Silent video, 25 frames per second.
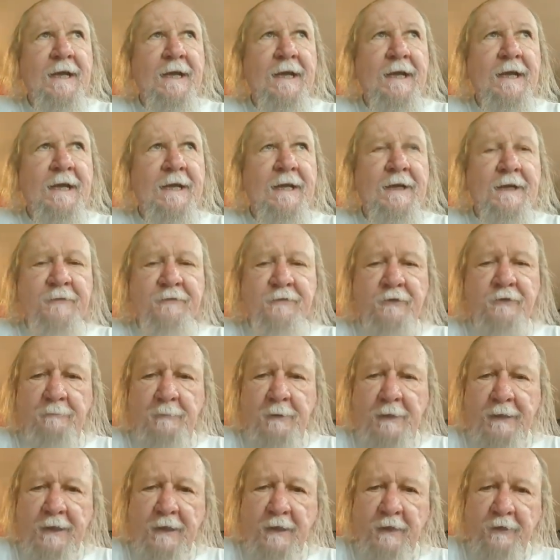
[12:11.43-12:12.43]
And if you've
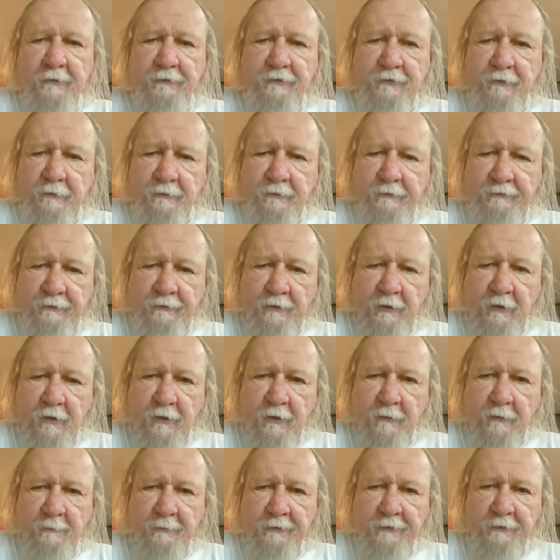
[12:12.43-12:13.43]
been out to a
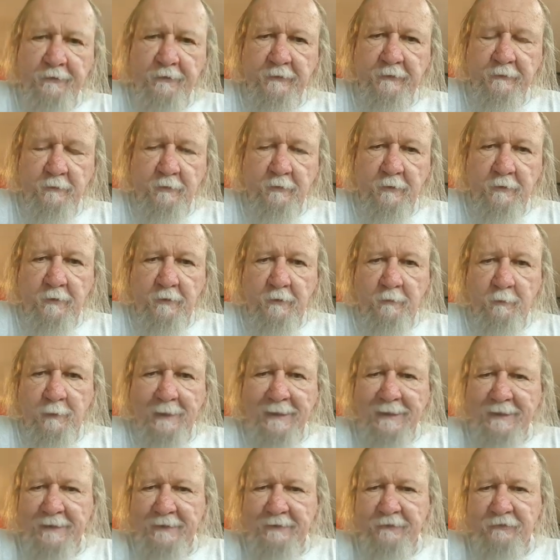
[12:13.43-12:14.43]
farm or a
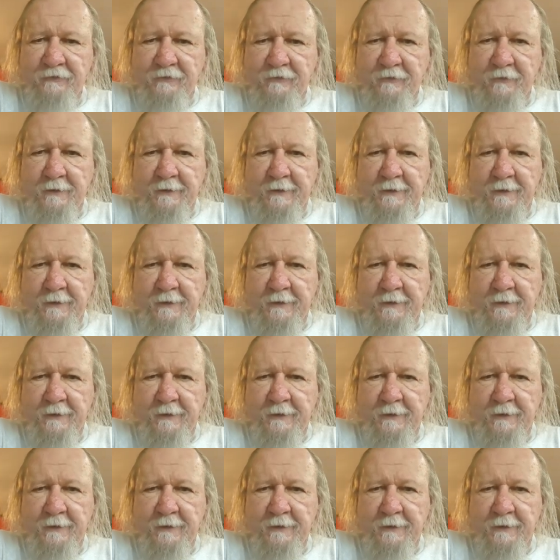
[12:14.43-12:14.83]
ranch